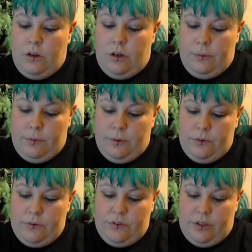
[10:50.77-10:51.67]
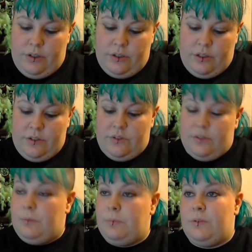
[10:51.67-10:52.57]
I won't start to get to
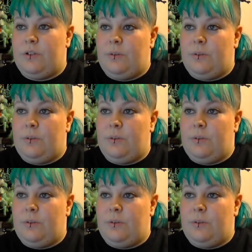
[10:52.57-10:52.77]
sleep until